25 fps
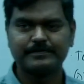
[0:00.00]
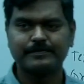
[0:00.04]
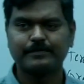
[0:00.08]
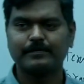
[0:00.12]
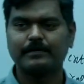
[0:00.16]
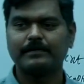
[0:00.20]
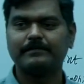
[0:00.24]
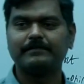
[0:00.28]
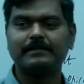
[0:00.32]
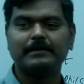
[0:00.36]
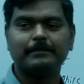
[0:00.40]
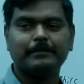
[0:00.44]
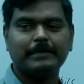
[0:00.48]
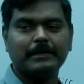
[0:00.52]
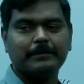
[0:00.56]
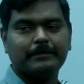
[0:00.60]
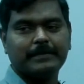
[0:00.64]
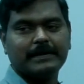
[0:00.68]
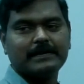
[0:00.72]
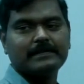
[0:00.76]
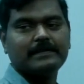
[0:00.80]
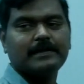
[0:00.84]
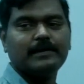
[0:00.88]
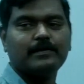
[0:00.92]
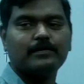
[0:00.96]
So I will
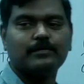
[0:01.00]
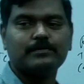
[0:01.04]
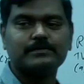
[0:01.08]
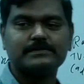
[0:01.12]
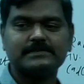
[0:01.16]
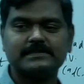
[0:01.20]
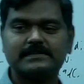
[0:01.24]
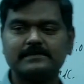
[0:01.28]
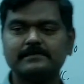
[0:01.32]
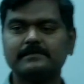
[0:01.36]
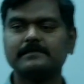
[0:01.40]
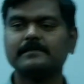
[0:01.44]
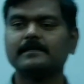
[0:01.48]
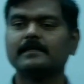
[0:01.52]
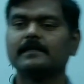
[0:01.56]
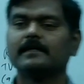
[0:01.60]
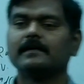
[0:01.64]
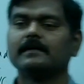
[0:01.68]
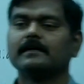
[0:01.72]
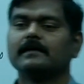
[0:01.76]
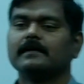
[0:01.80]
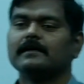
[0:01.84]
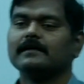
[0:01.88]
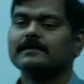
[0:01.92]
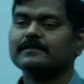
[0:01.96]
prepare the notes,
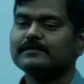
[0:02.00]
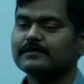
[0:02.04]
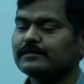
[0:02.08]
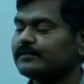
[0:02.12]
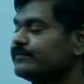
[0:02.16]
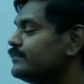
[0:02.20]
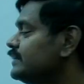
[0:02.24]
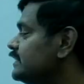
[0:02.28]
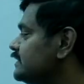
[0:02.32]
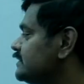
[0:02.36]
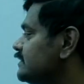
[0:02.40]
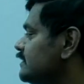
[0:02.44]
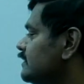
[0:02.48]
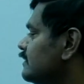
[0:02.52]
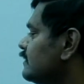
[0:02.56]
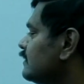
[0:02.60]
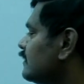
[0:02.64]
so which